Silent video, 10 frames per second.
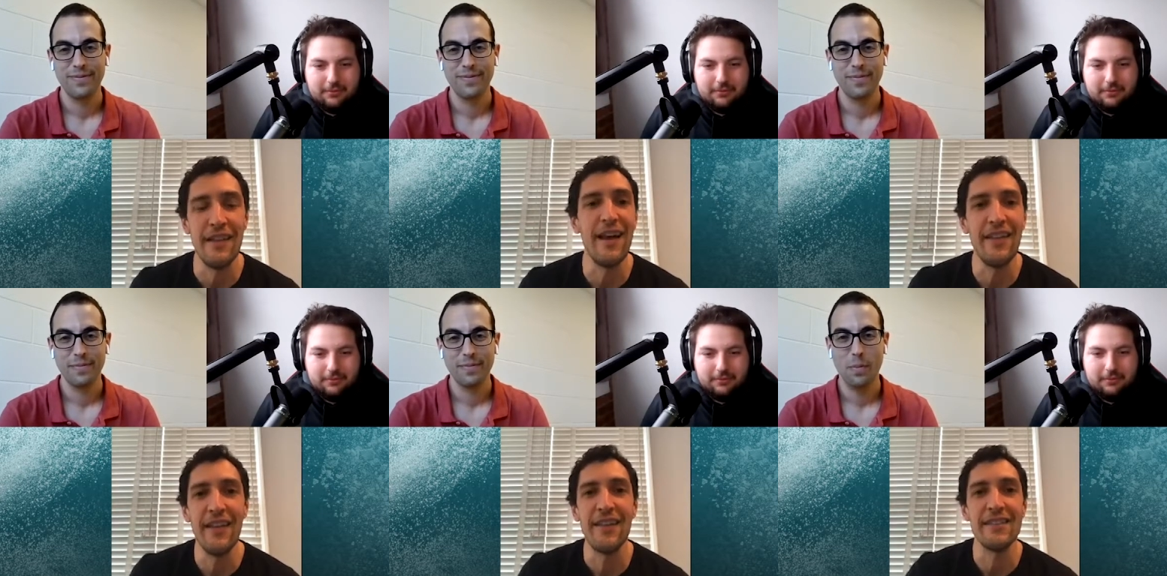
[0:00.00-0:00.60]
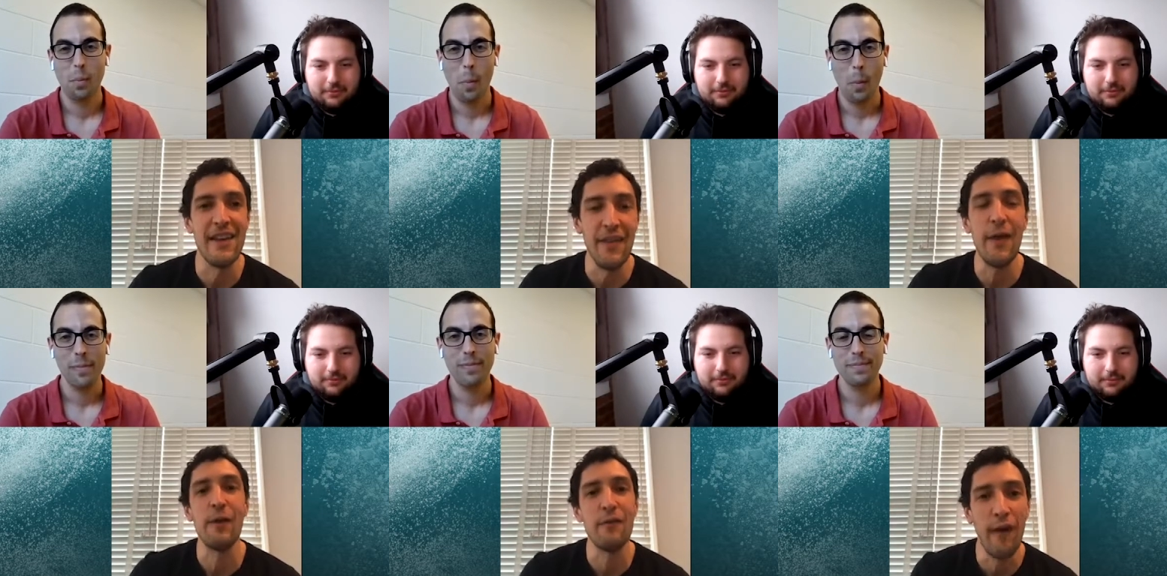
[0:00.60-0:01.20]
Speaker 1: that they
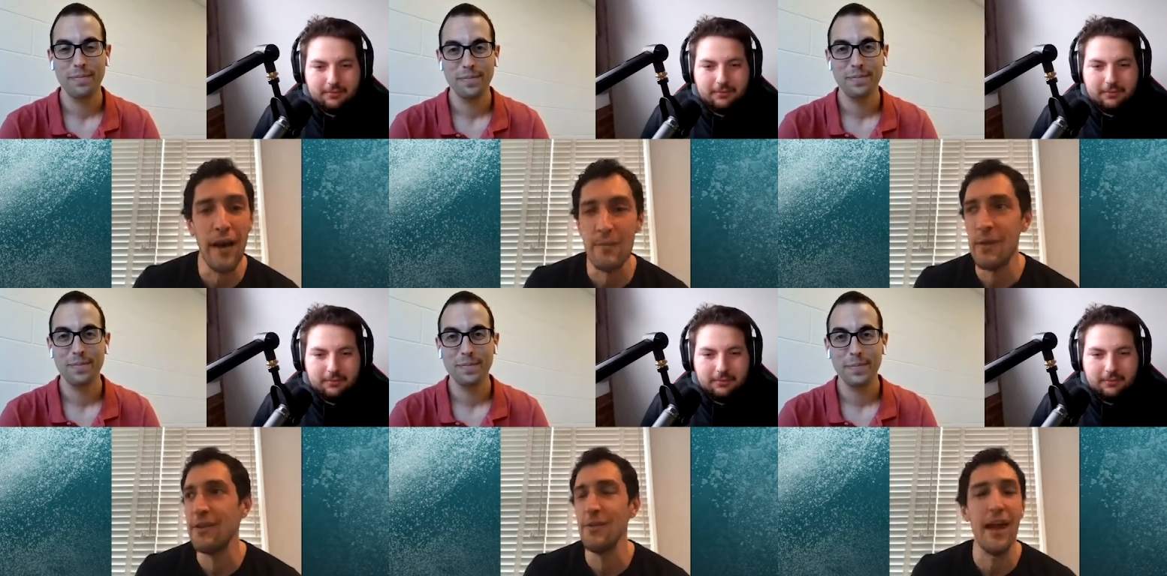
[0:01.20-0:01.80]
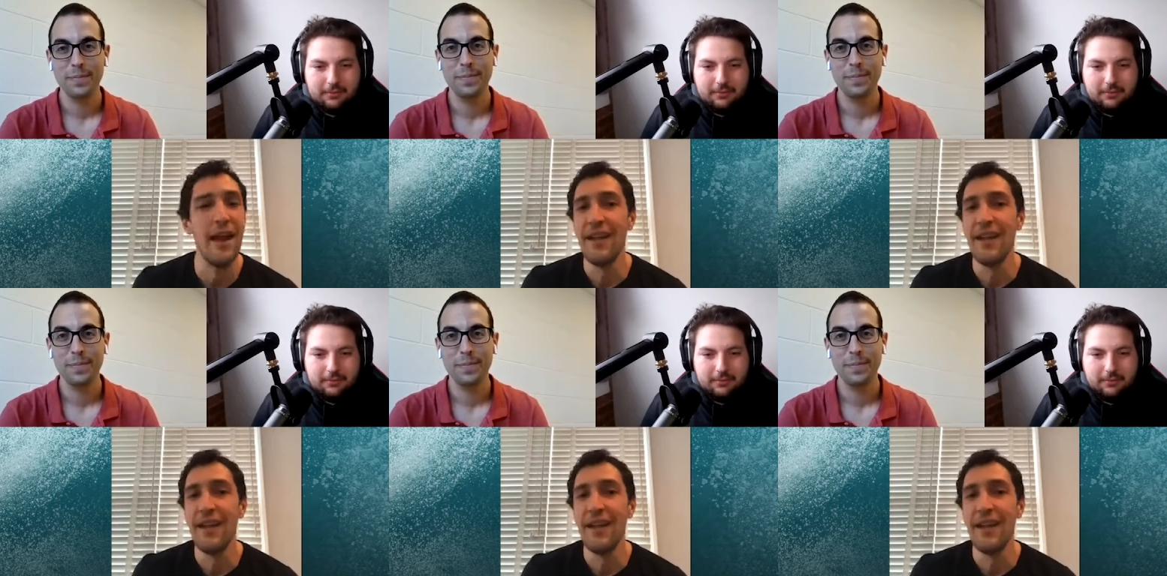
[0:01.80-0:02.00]
would invite me to do that.